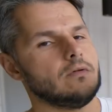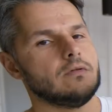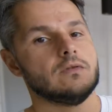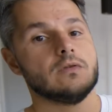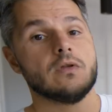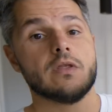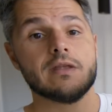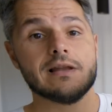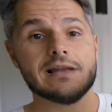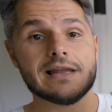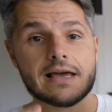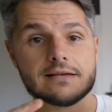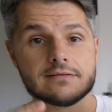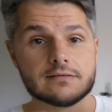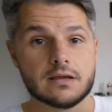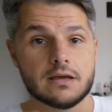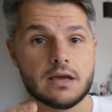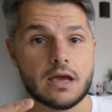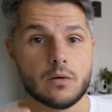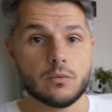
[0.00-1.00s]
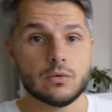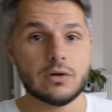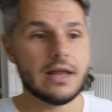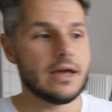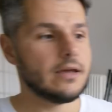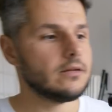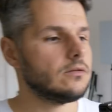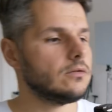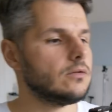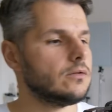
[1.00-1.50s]
So the last thing I would
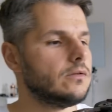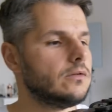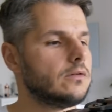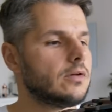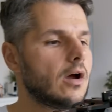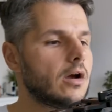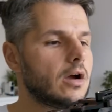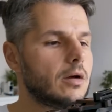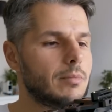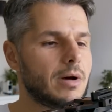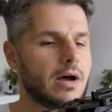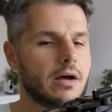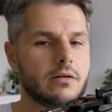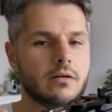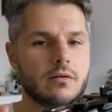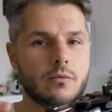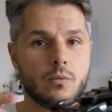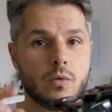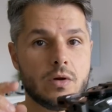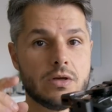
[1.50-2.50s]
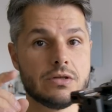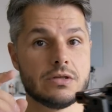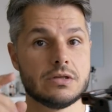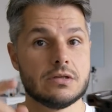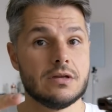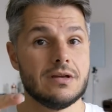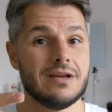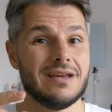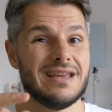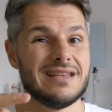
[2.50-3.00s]
like to talk about,
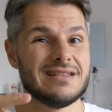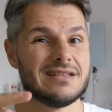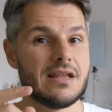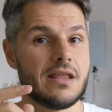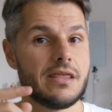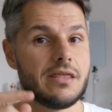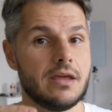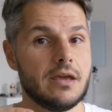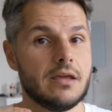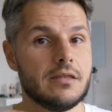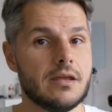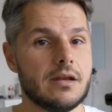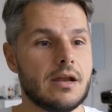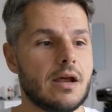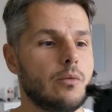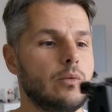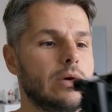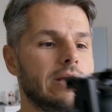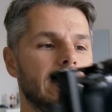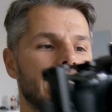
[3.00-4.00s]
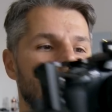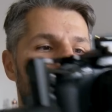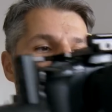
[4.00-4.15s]
which is a thing that I really